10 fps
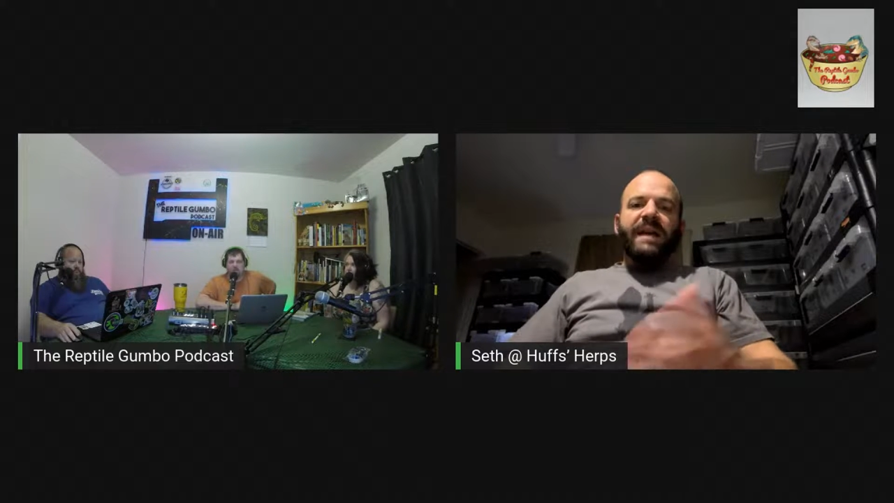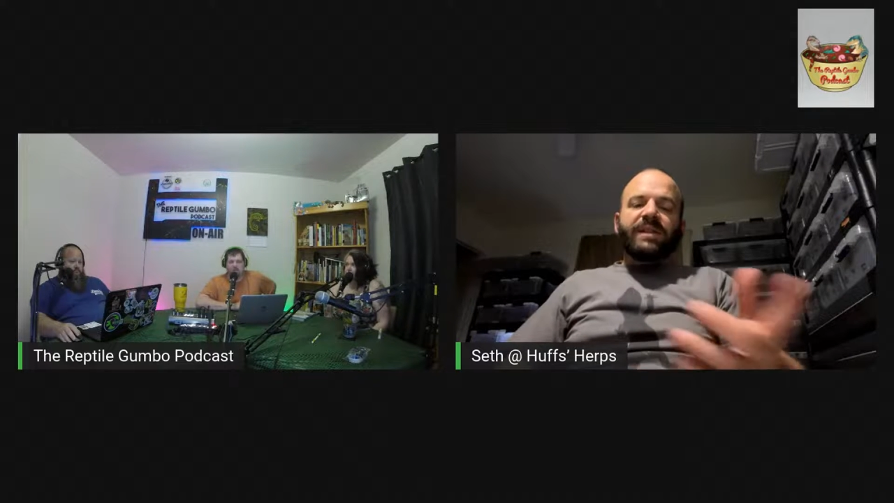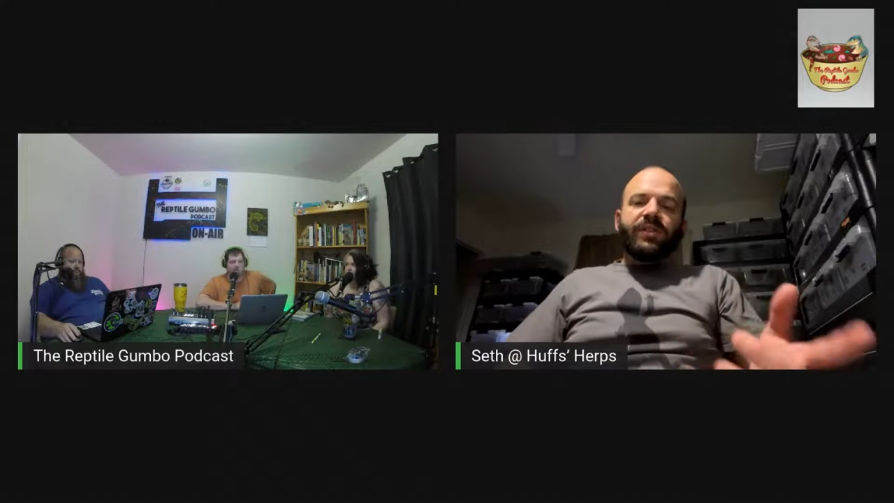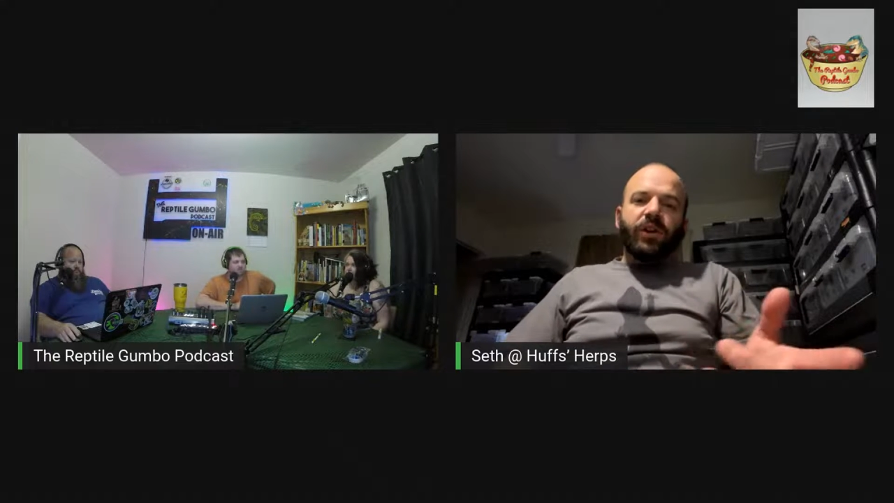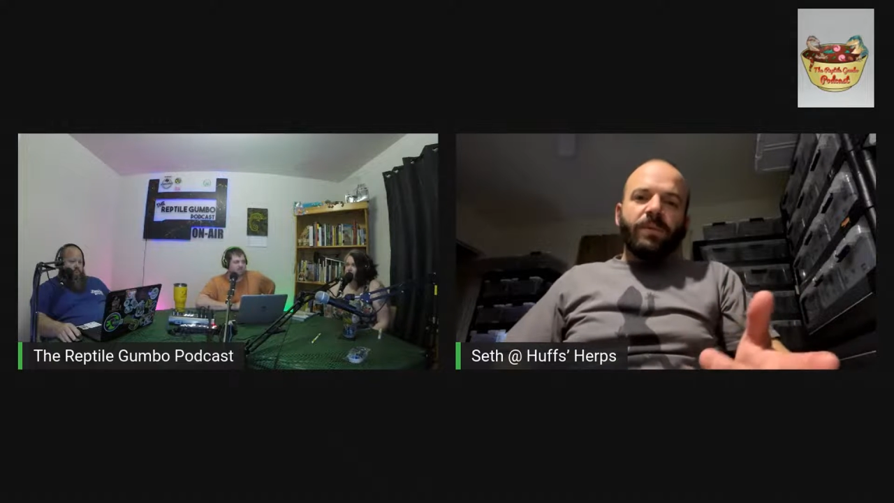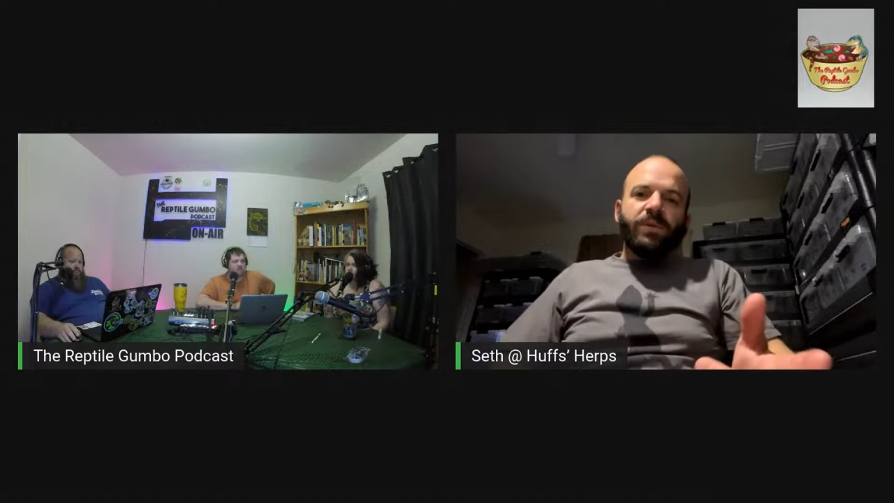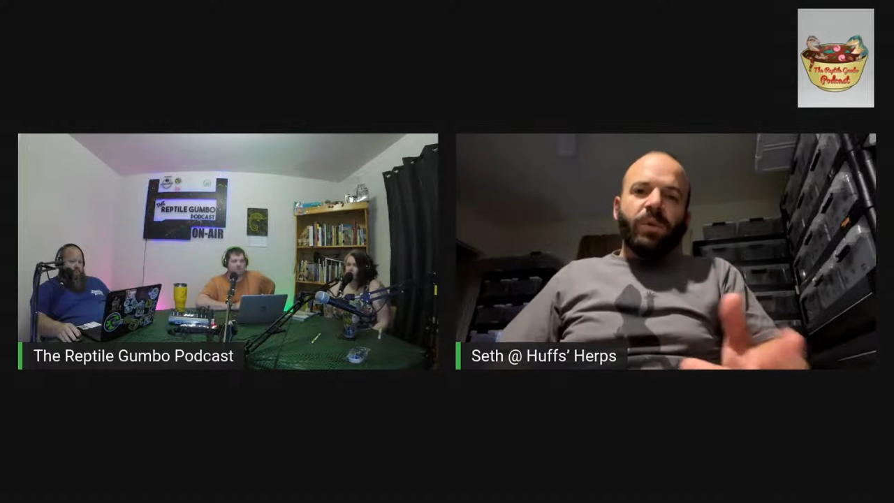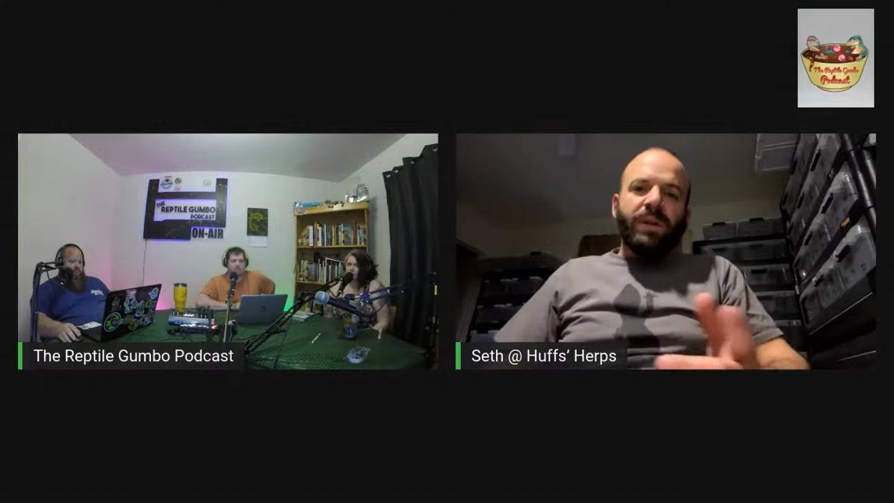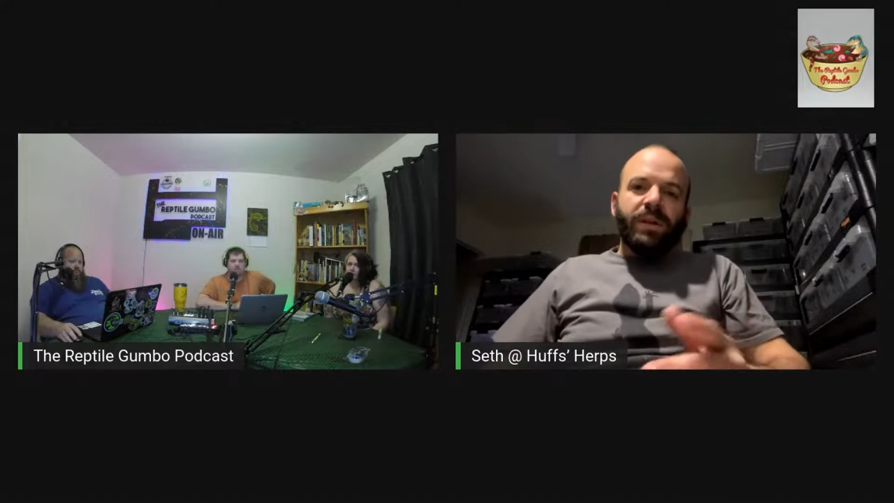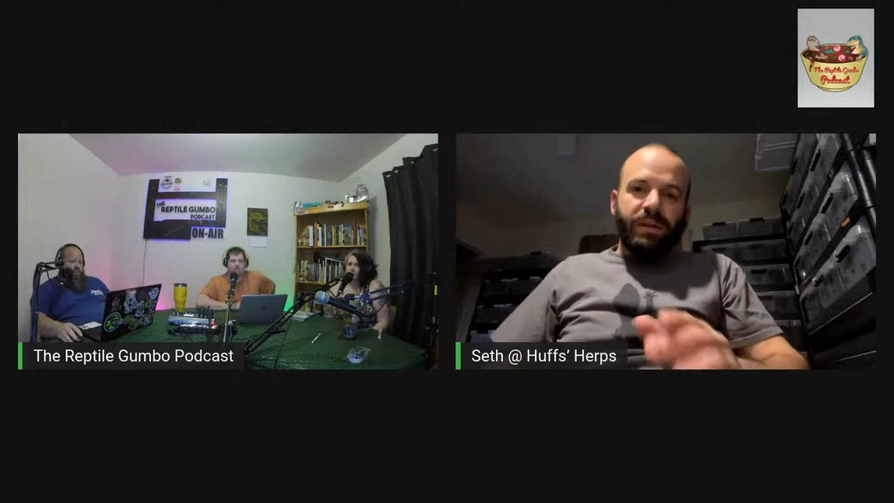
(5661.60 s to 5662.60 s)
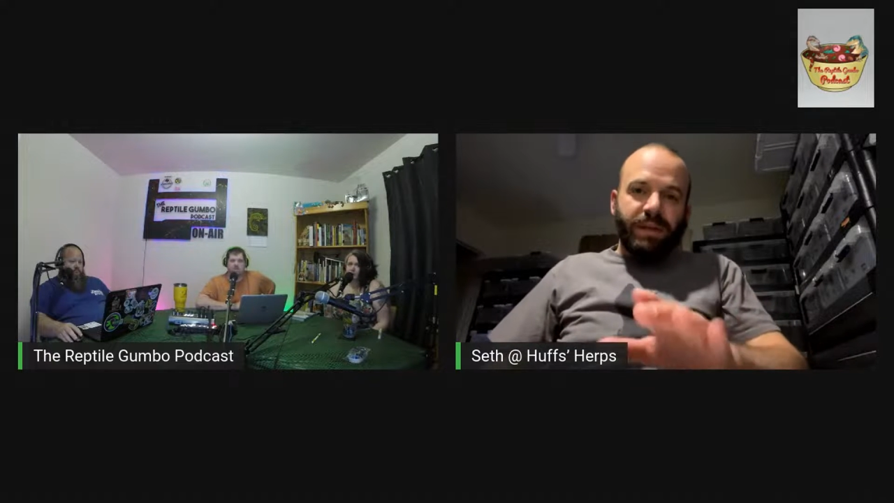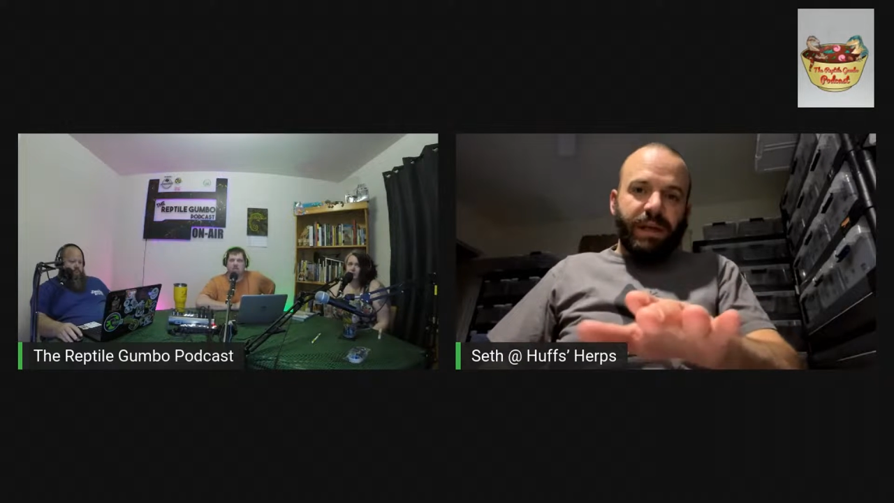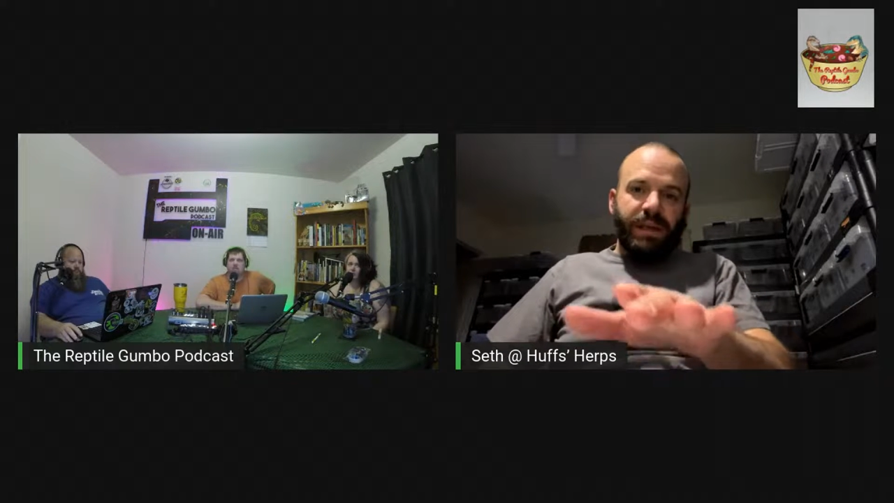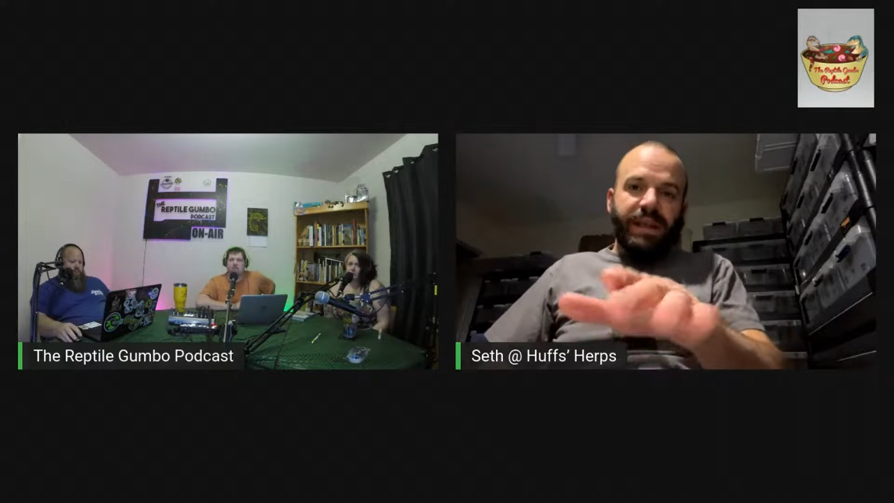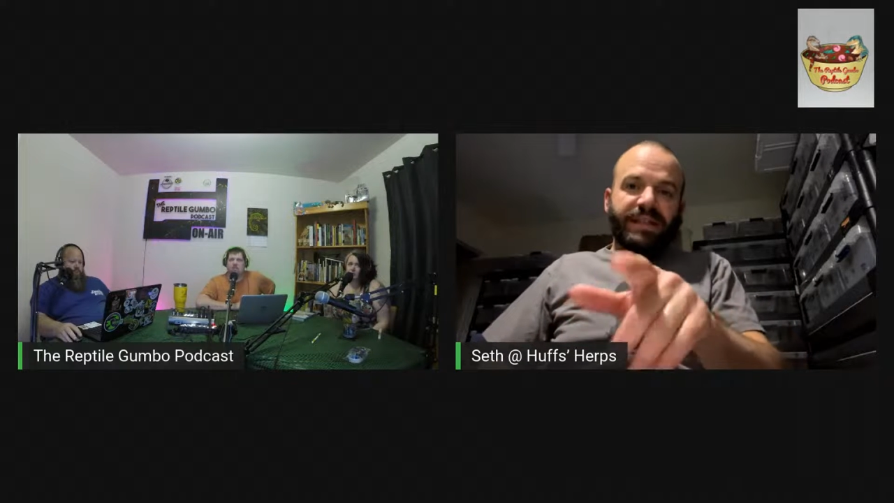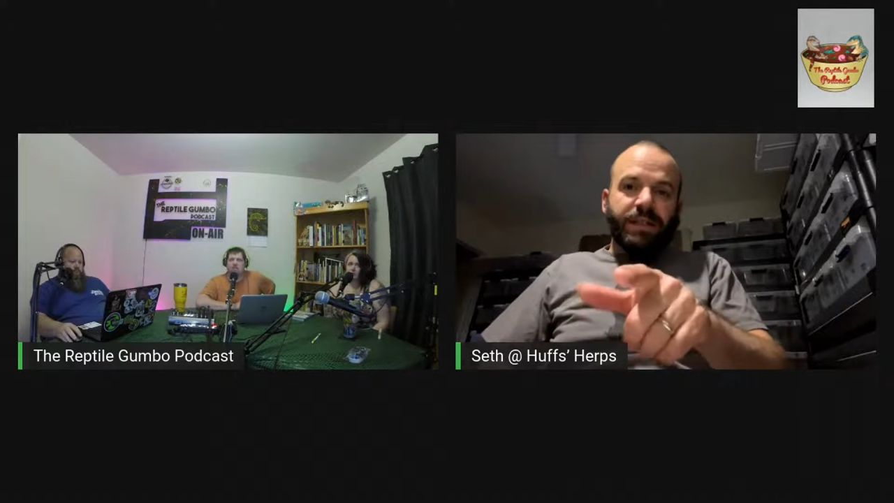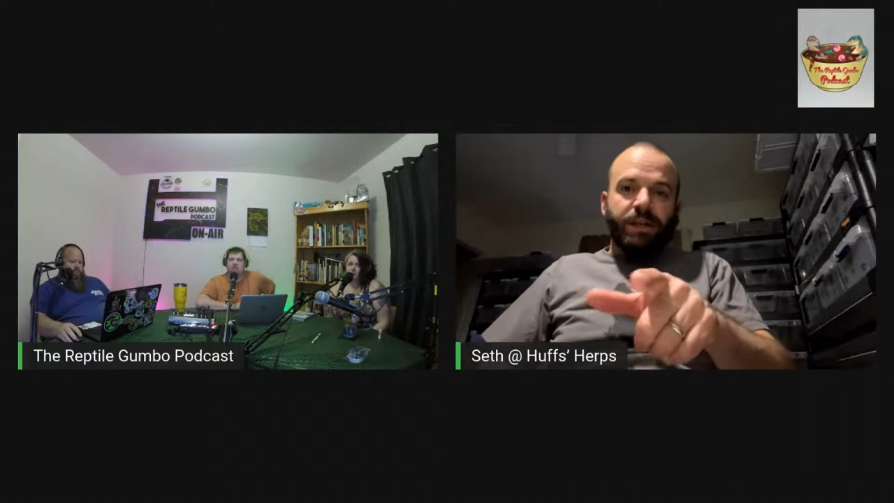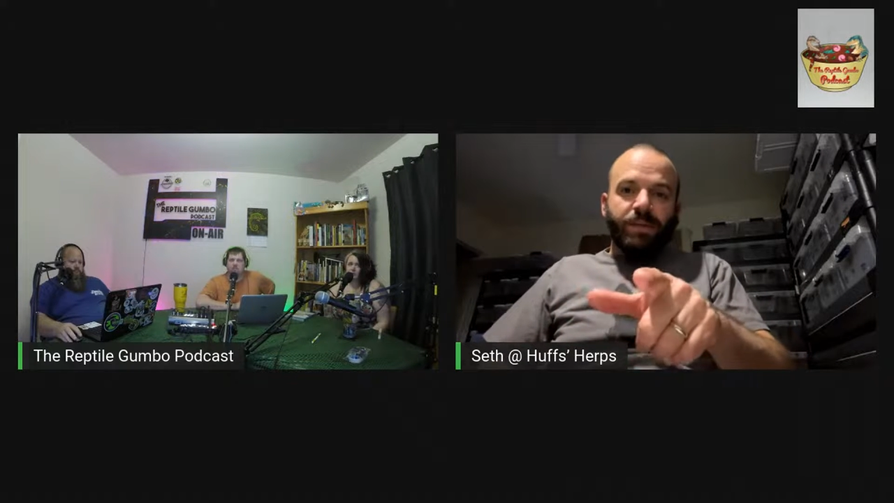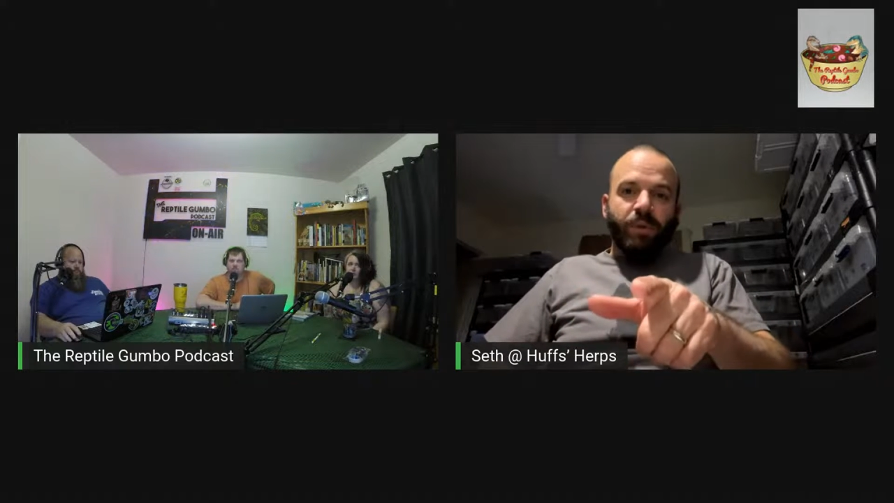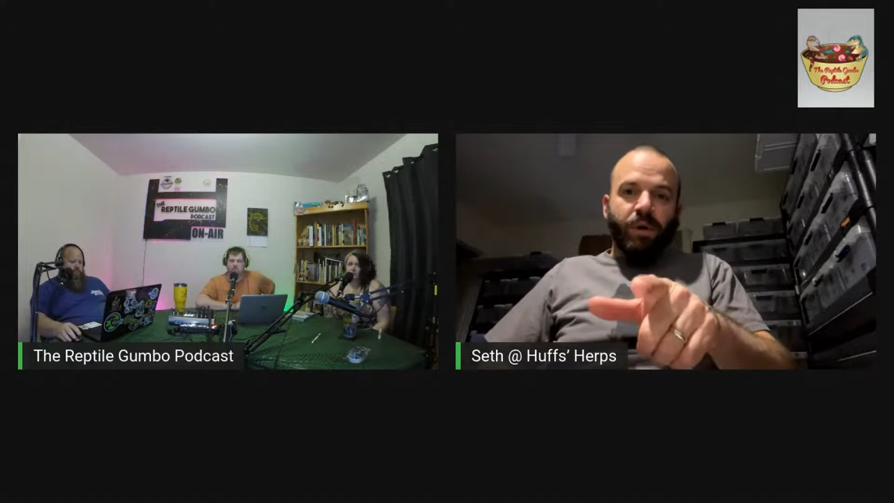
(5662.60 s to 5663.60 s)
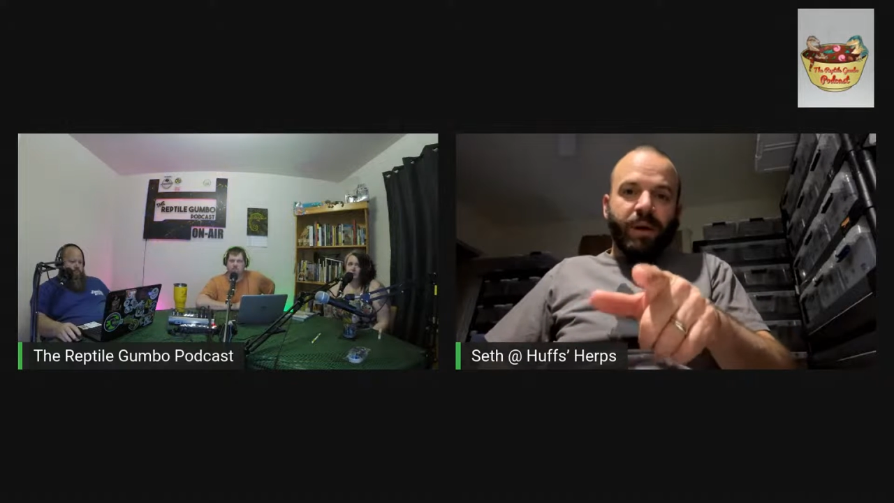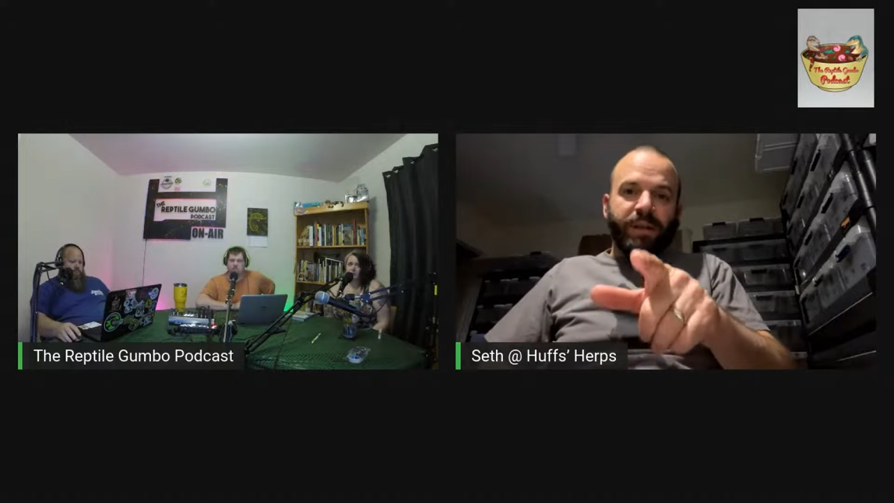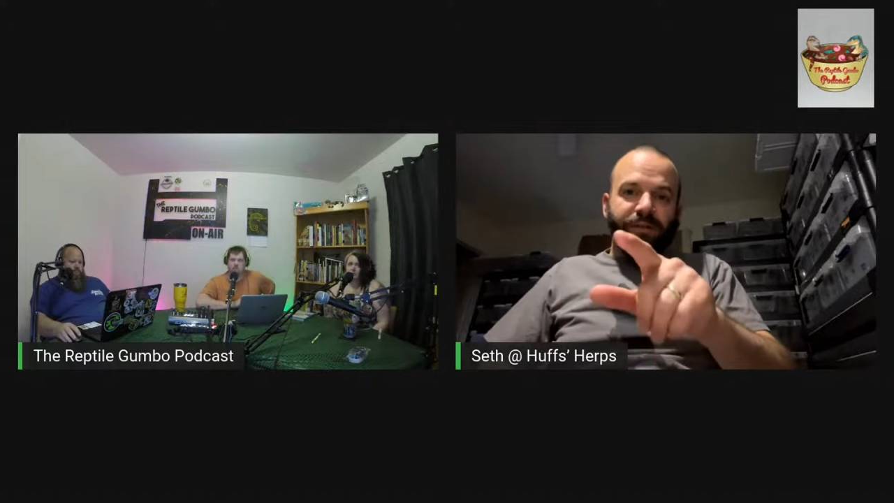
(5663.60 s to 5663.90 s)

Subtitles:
to well, that's a good point right there.